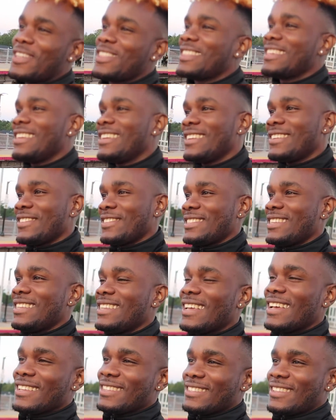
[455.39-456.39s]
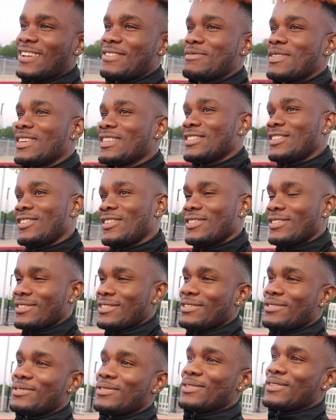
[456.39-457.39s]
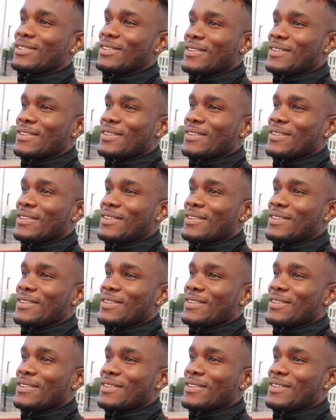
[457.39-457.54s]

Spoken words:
I think, because the last time I saw this dude.